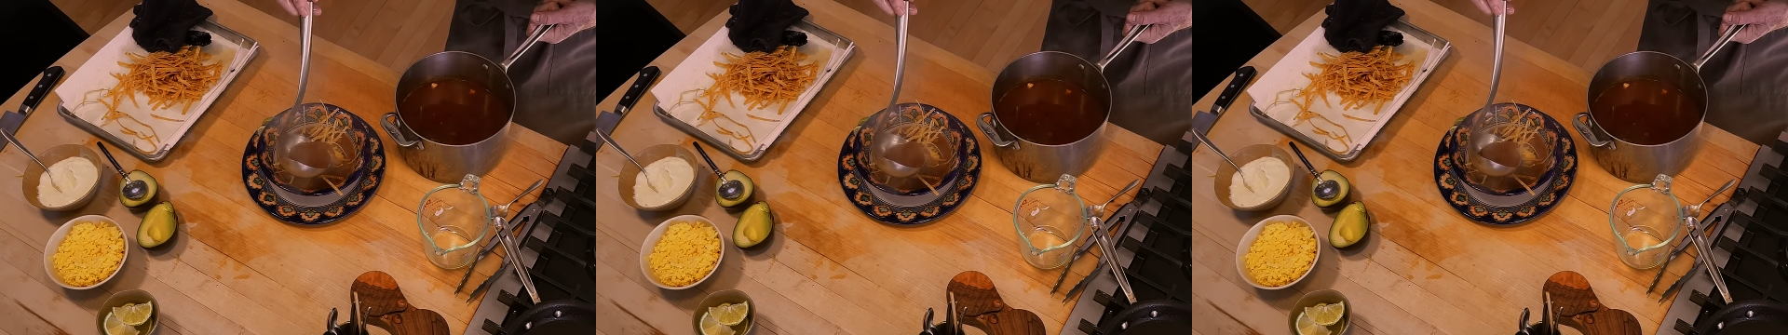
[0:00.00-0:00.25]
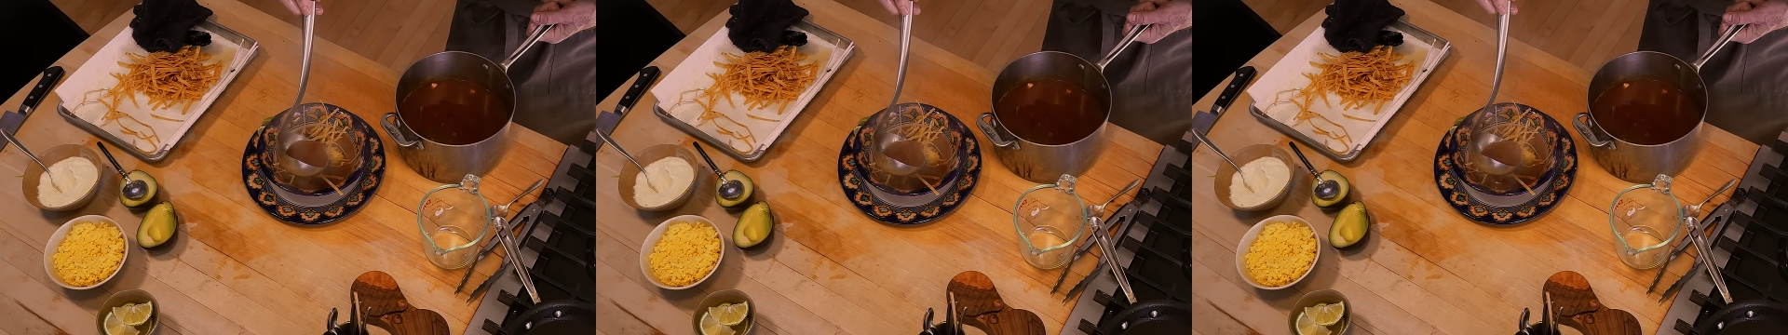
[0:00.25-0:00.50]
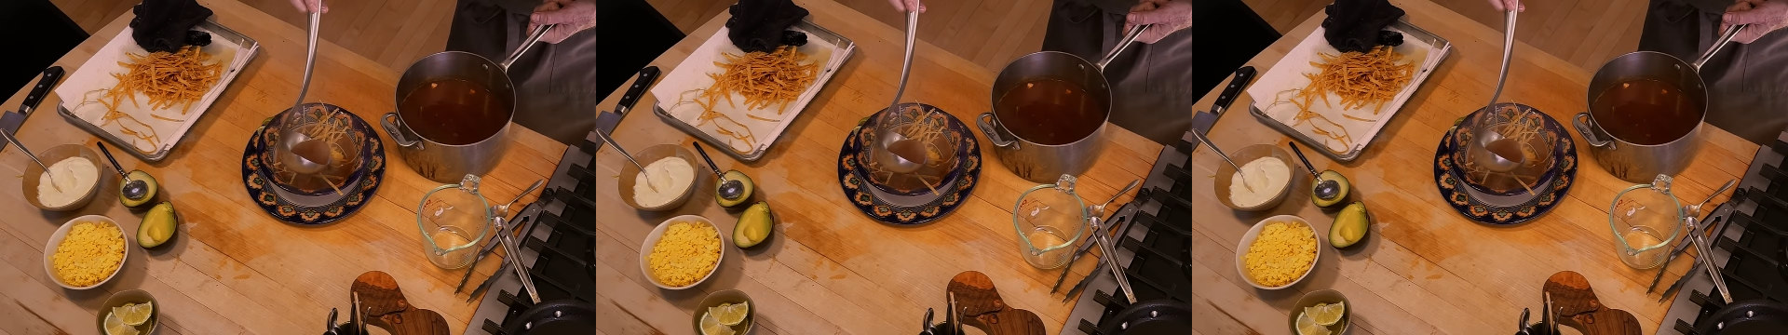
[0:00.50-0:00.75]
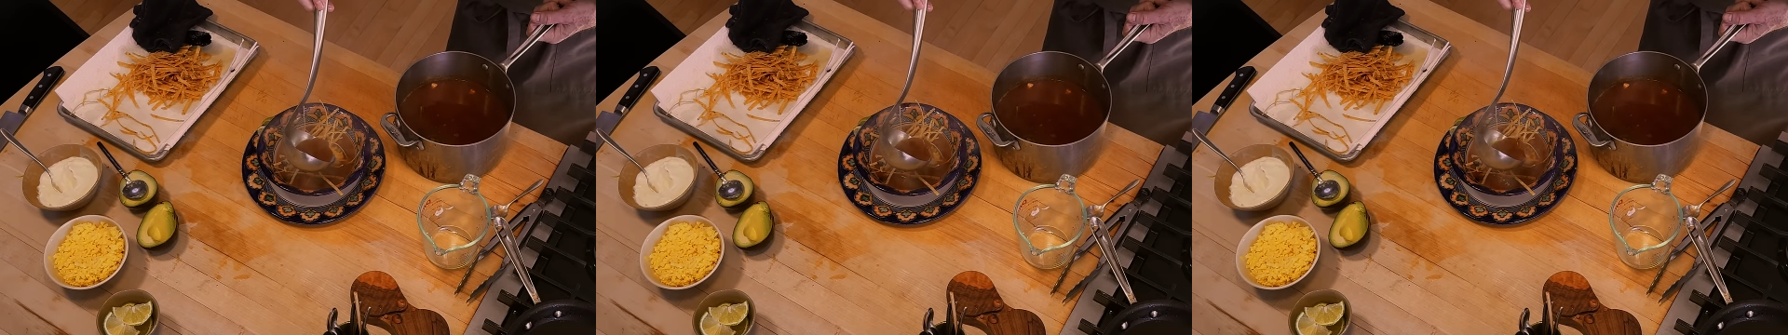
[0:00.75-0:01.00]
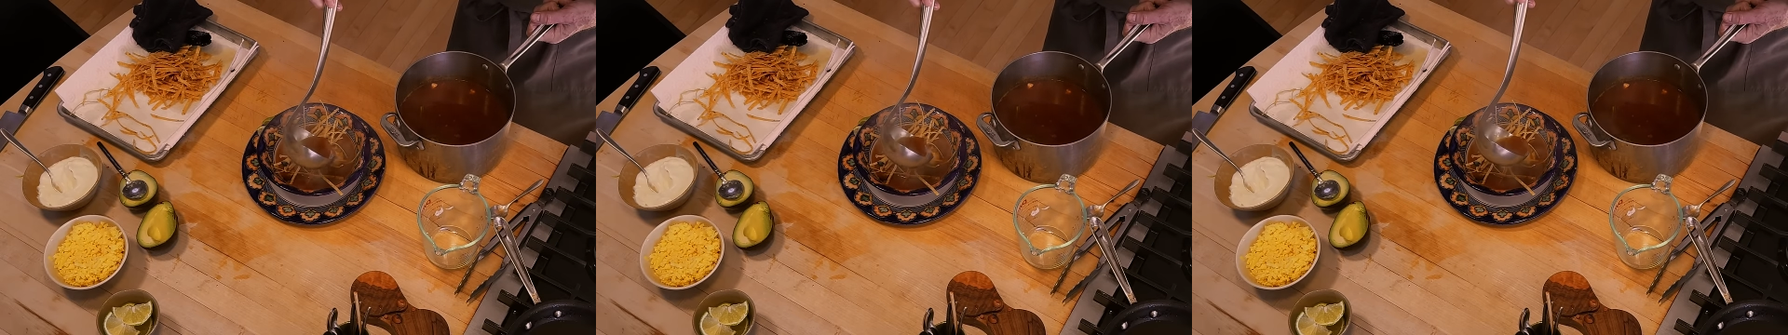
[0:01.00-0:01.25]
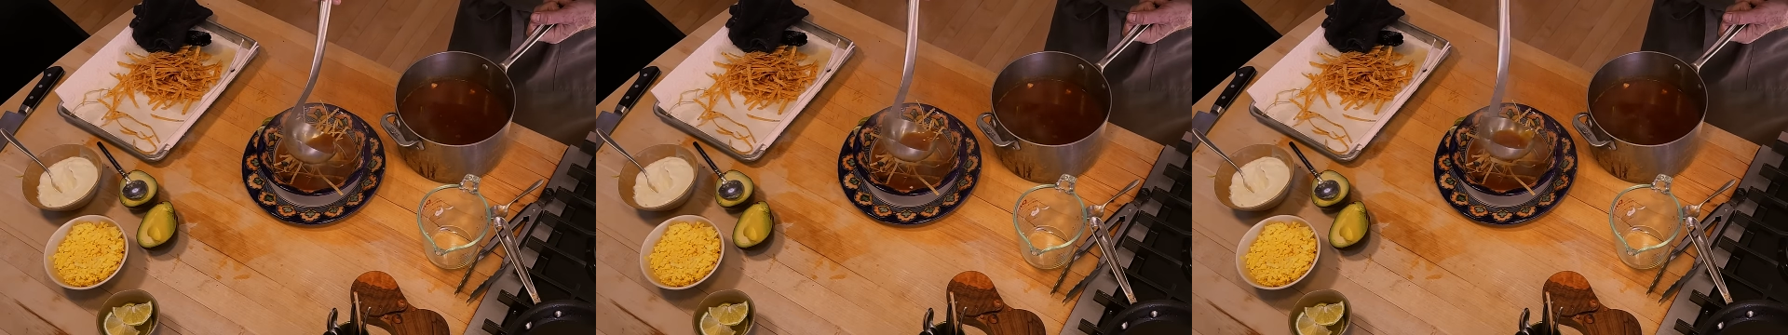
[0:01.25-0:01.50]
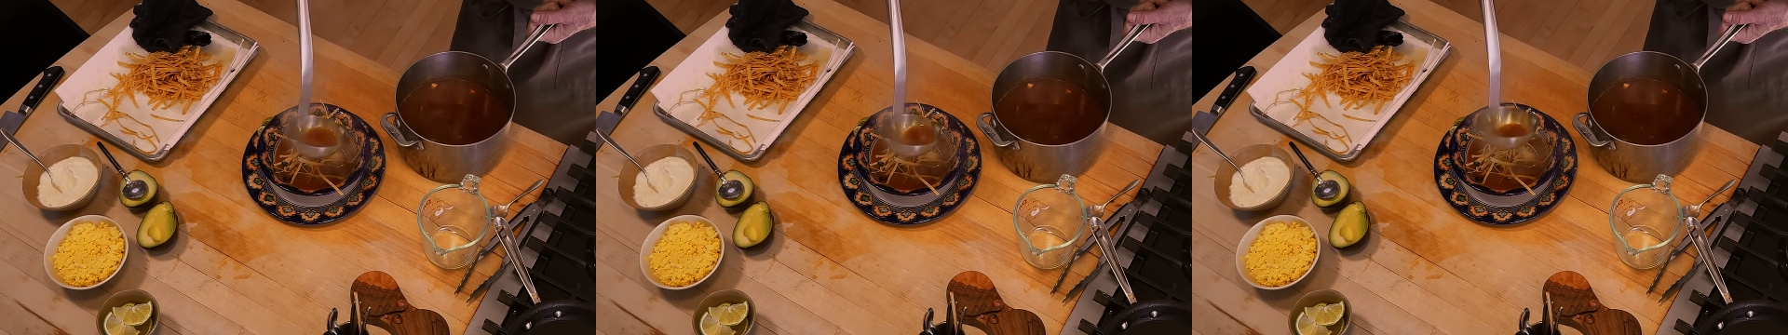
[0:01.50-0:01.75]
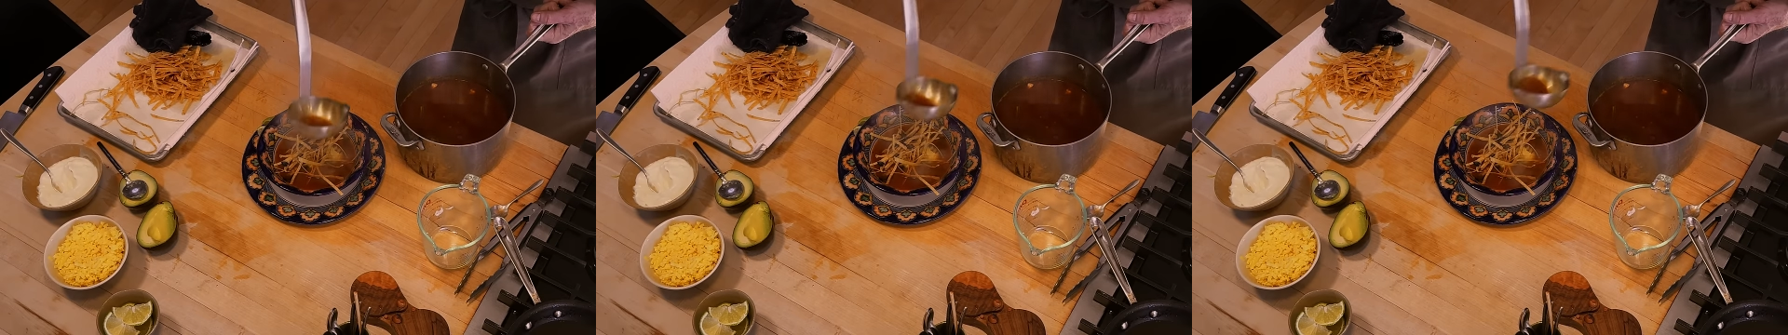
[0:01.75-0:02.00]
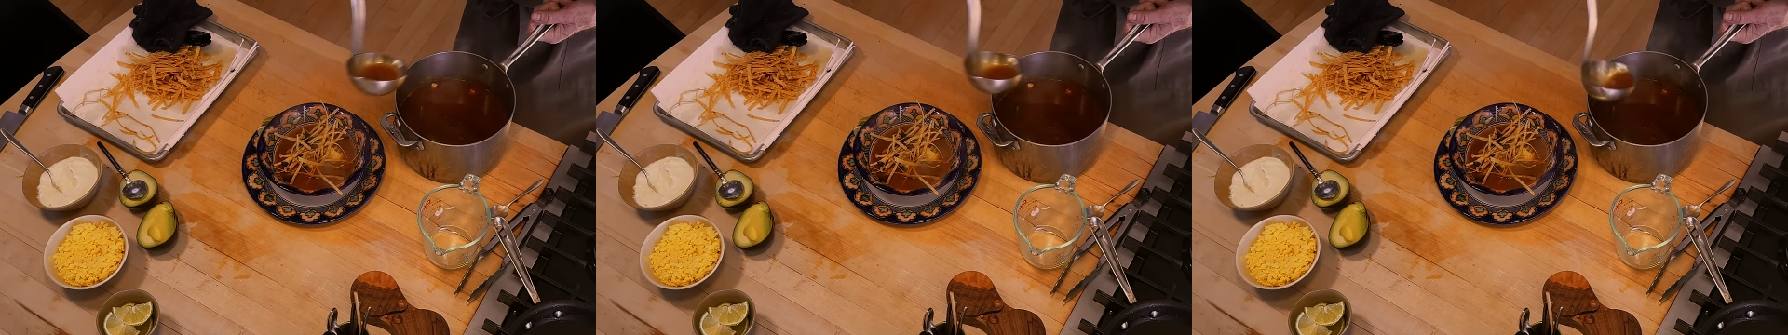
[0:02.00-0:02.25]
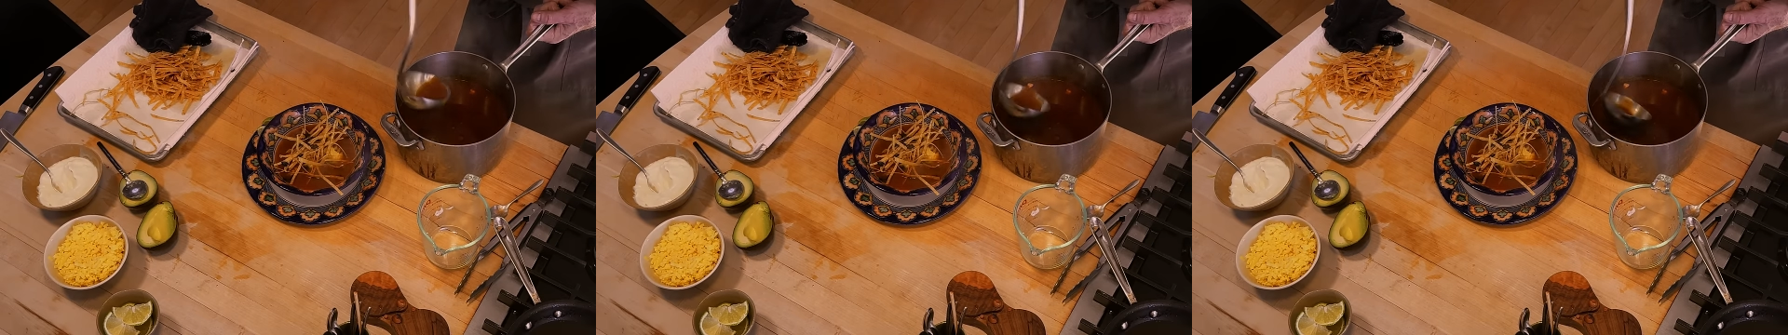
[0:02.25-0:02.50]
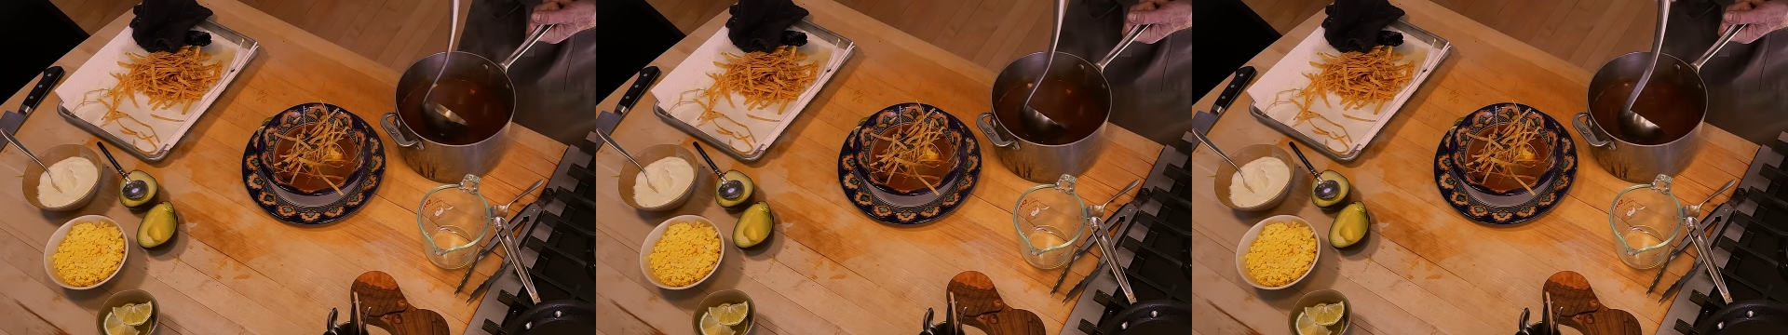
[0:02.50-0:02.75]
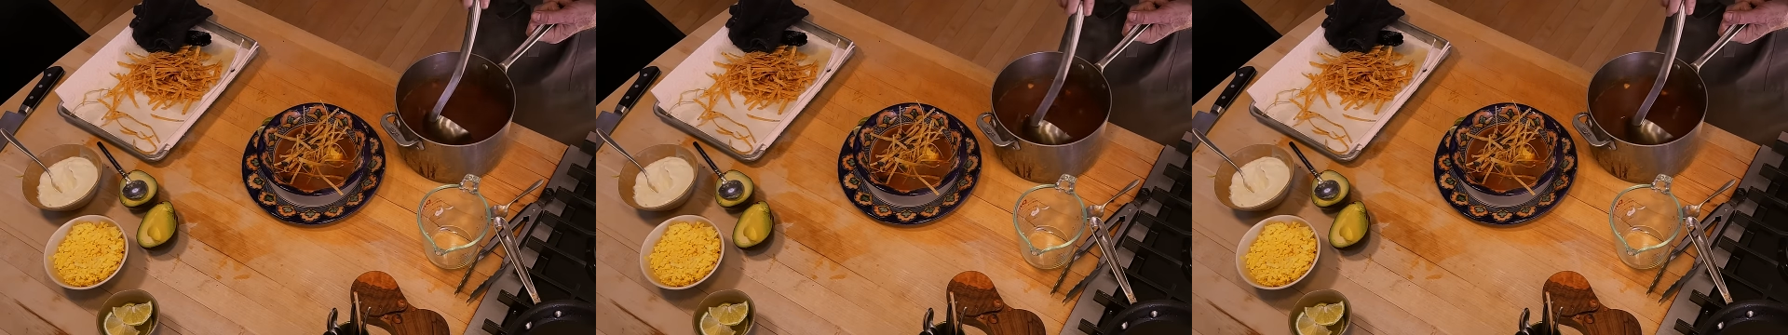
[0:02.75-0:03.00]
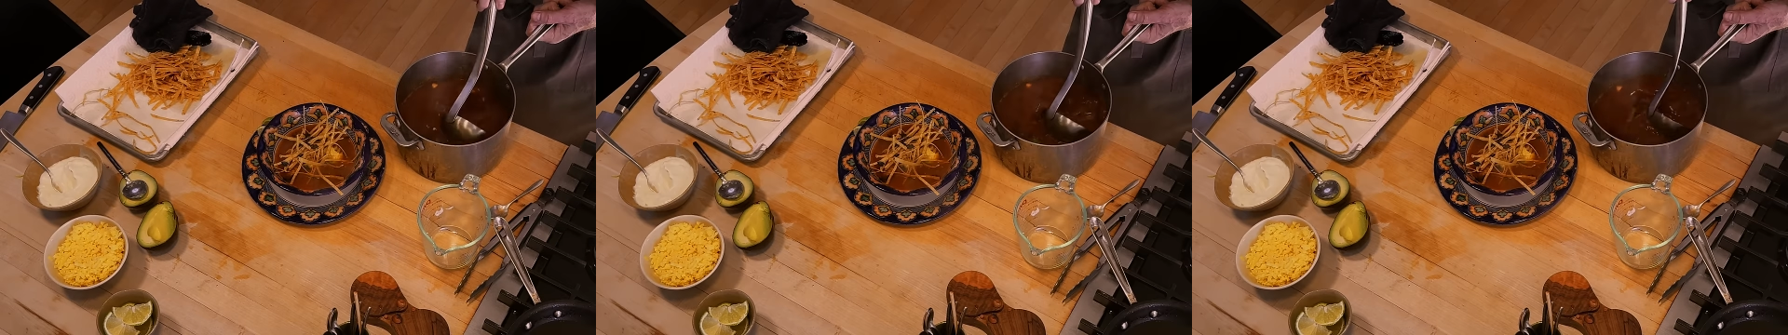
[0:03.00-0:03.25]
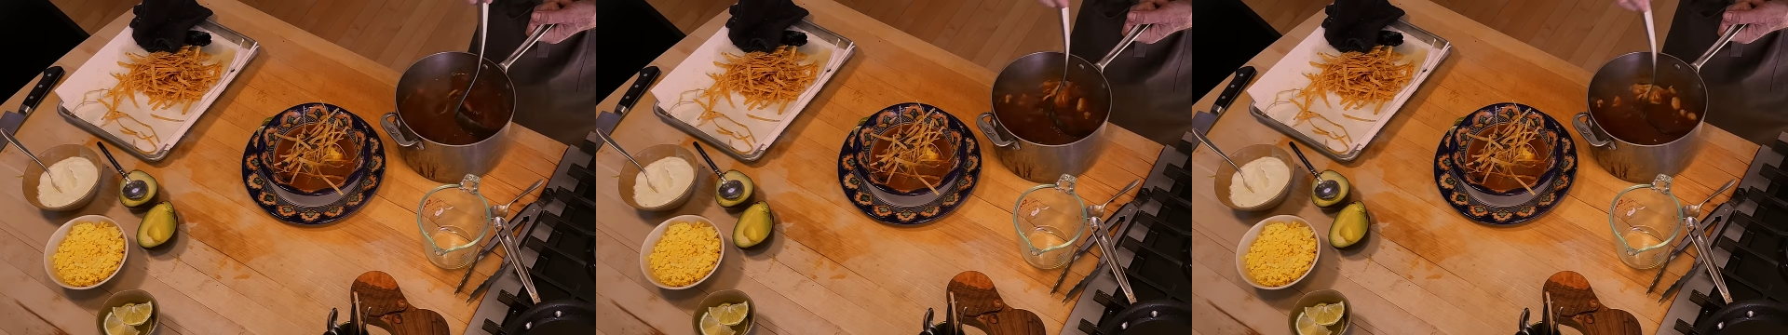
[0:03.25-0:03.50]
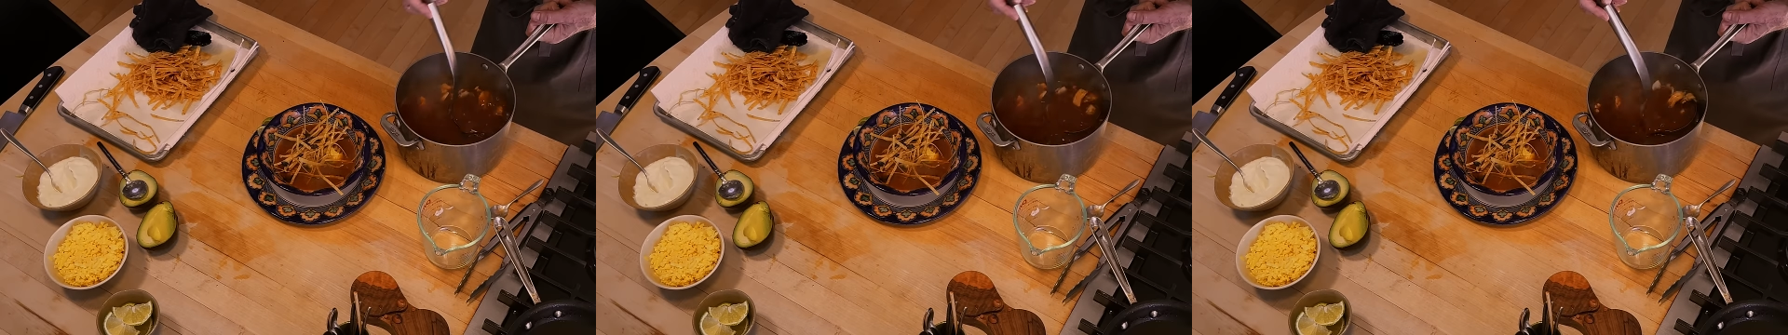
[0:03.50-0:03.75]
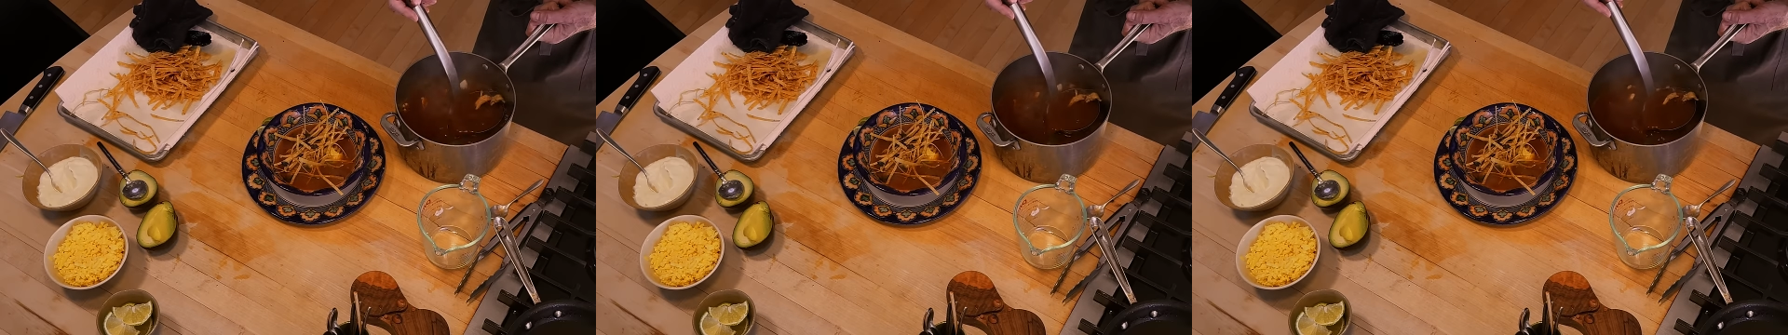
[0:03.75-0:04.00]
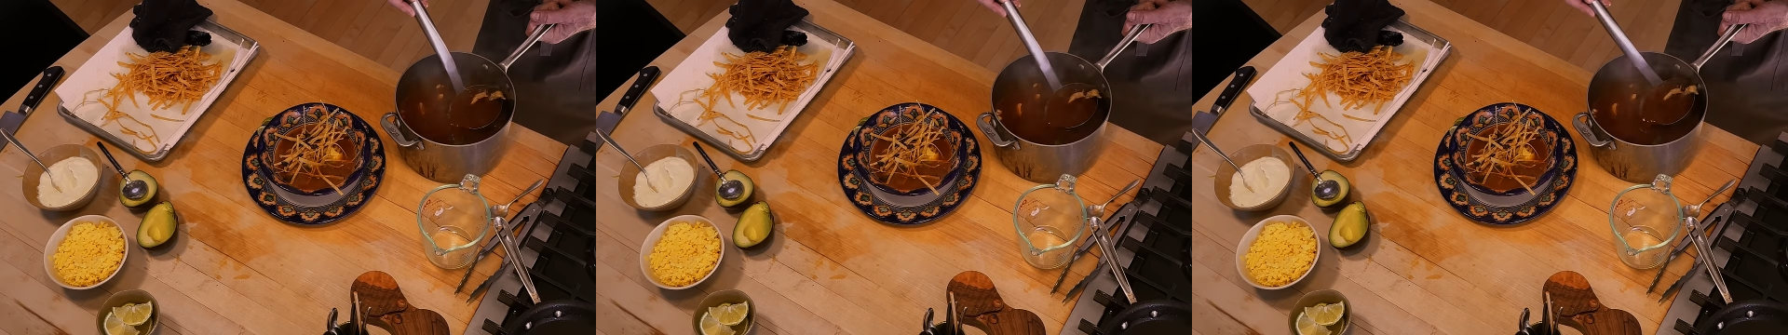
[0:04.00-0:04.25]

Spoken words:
Nobody's mouth can be seen.